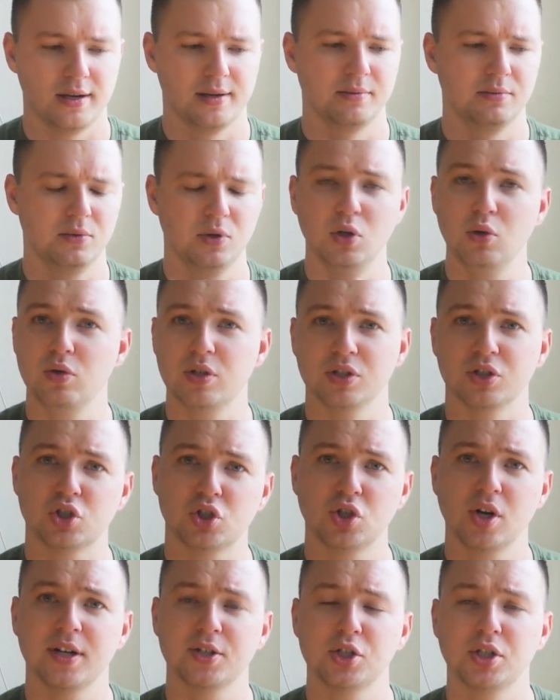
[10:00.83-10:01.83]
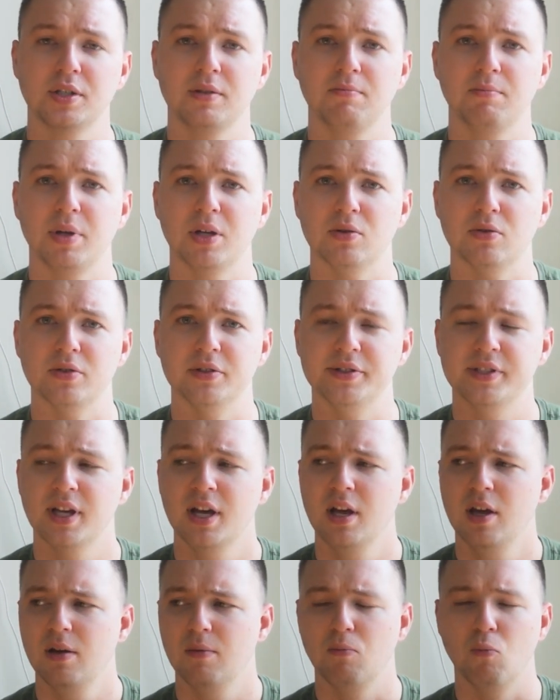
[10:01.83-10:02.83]
new construction builds,
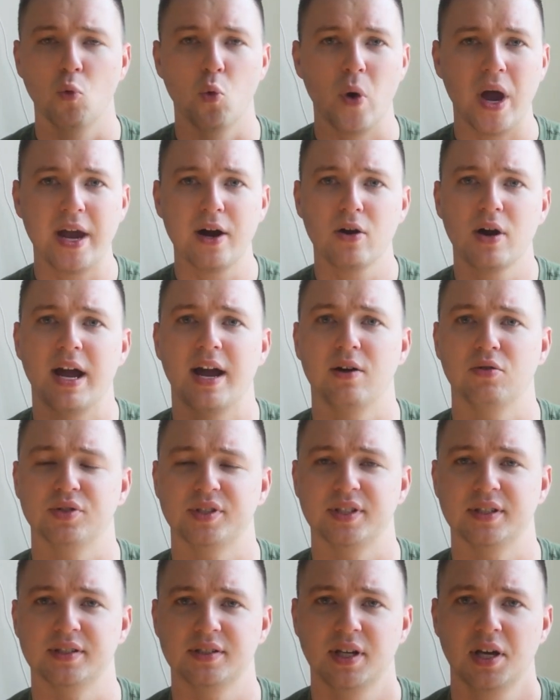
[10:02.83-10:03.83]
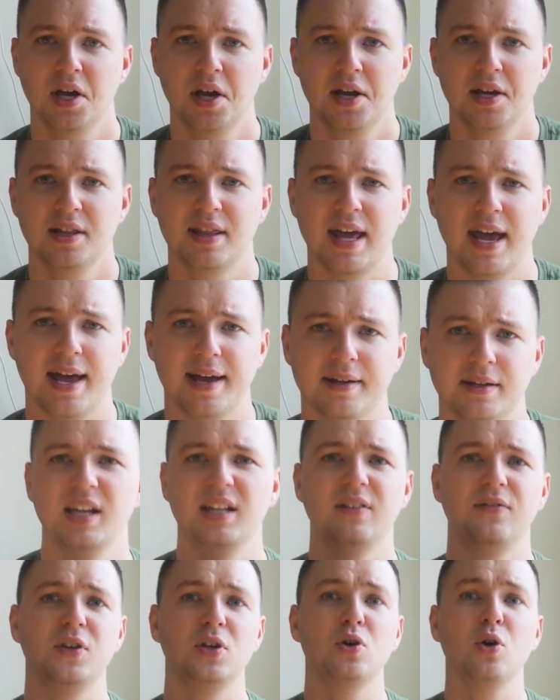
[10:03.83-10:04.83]
warehouses. And
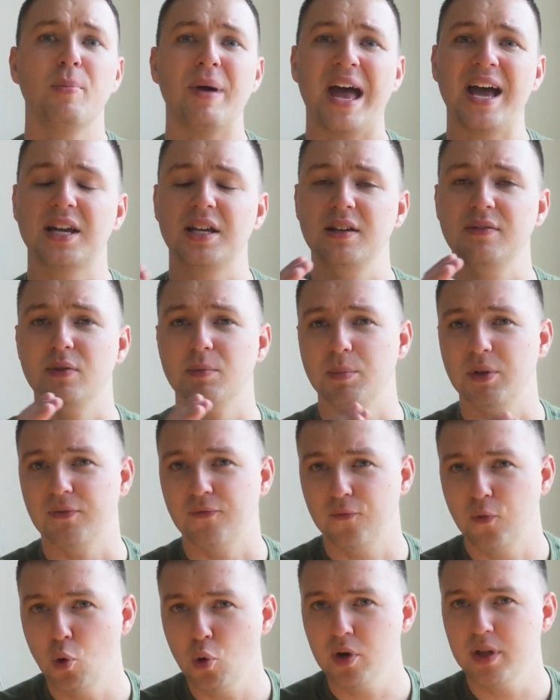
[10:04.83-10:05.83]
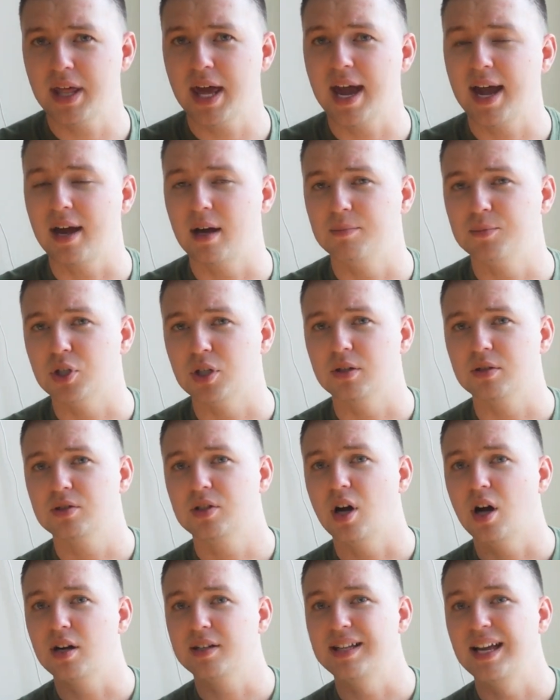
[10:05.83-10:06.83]
if you go back even before that, I'm sure,
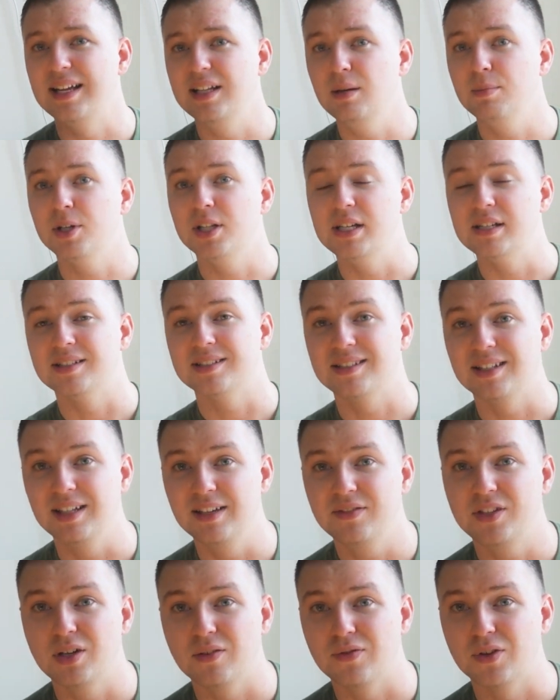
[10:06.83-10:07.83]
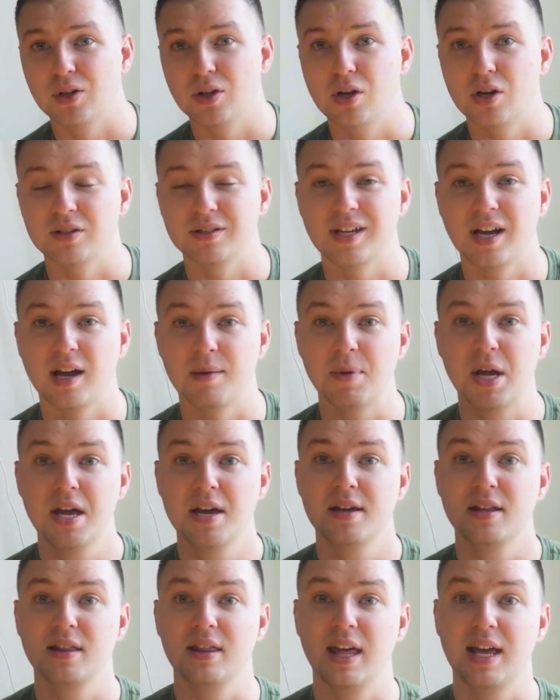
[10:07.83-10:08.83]
talk to anybody that's lived here for a long time,
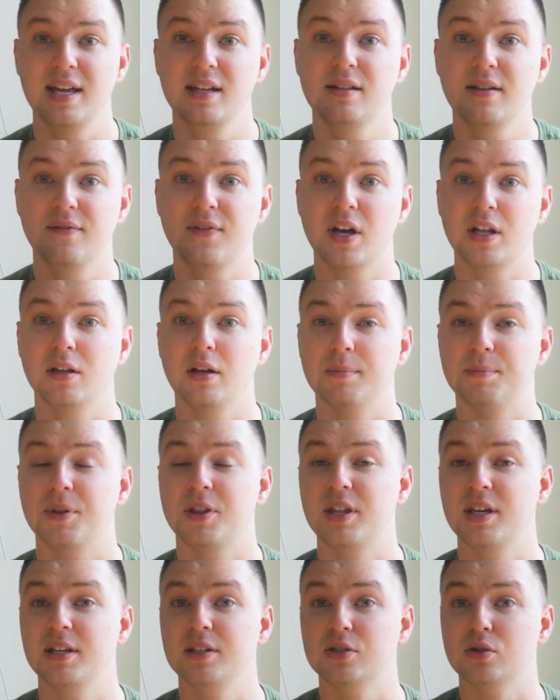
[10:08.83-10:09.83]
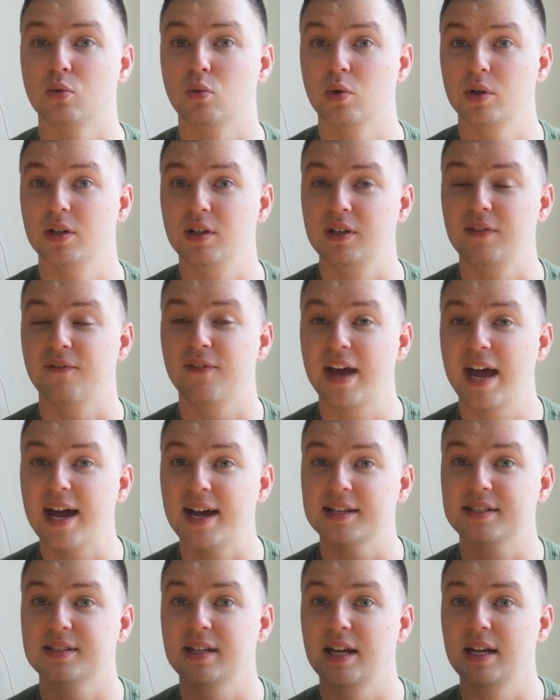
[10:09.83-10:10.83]
they develop things really
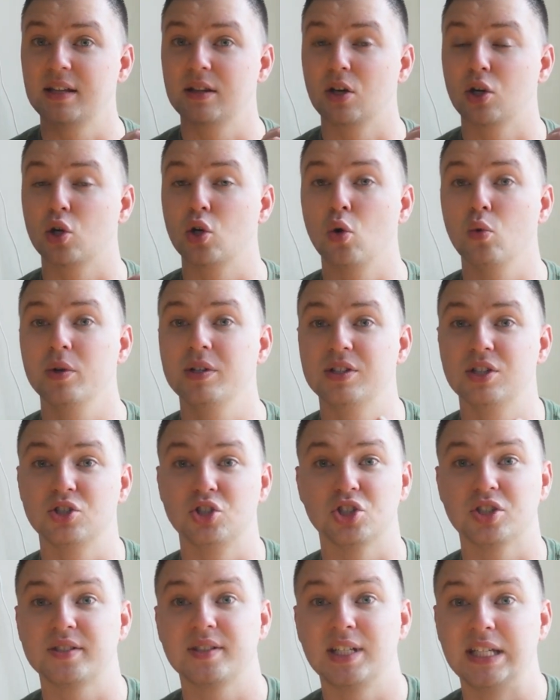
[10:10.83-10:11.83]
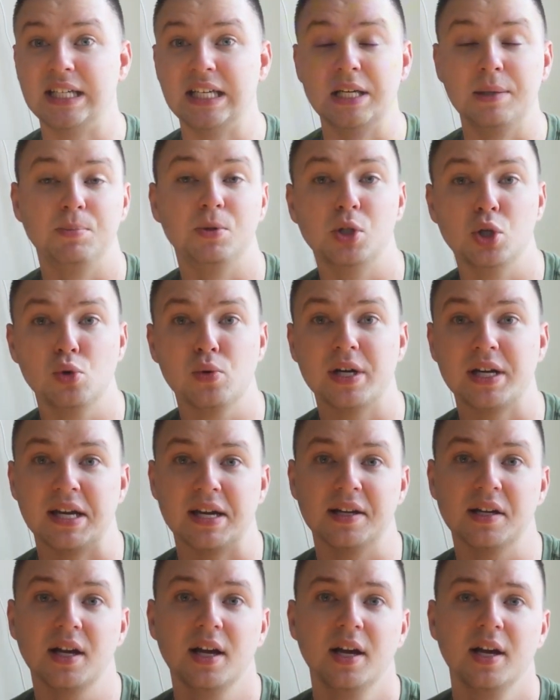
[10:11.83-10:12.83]
fast and they're going to just keep doing
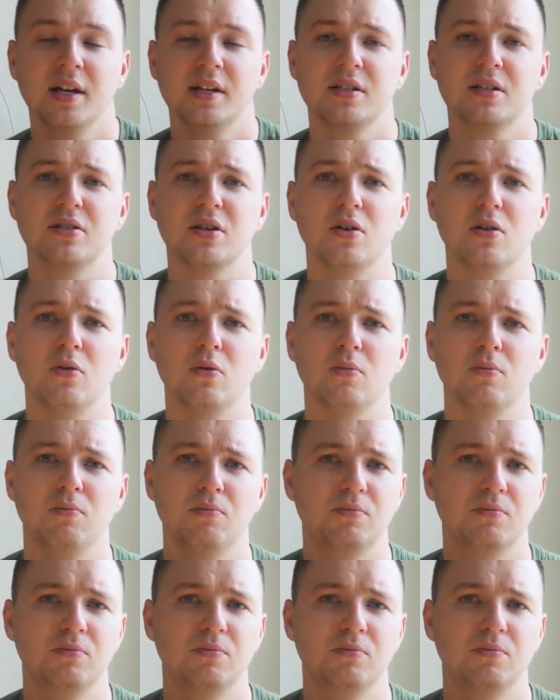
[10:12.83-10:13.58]
it. So